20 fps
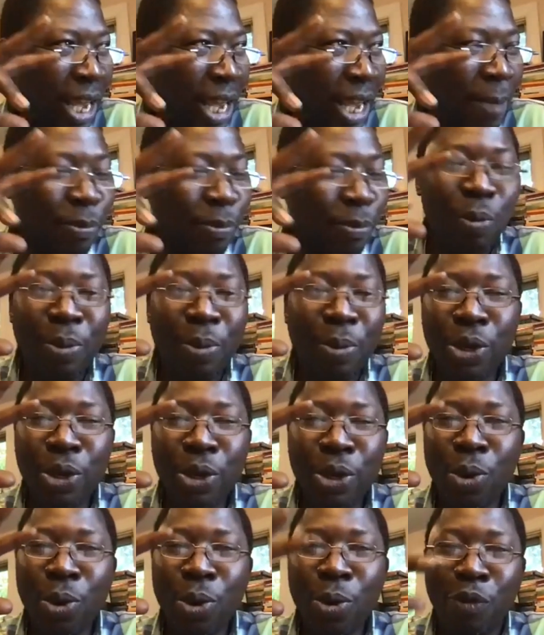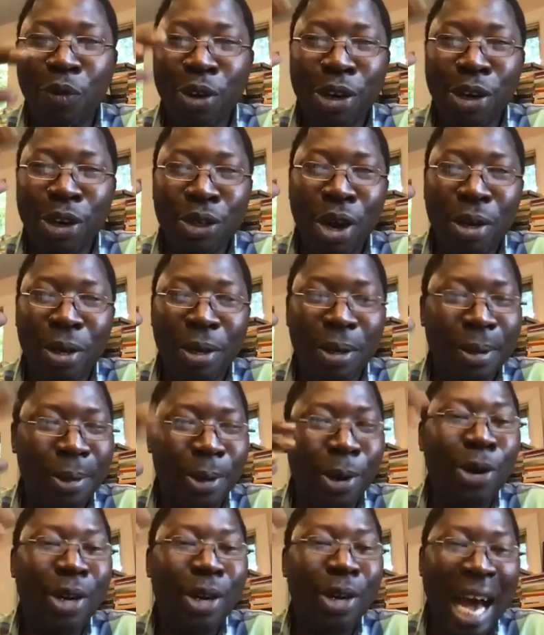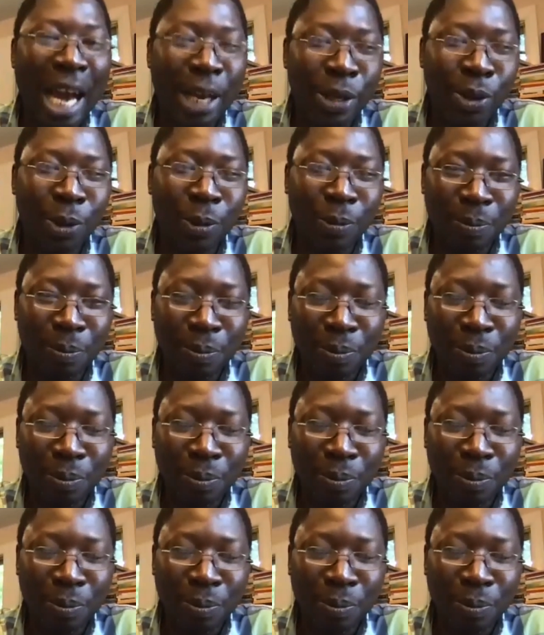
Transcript: came to BU for a talk called Gadio.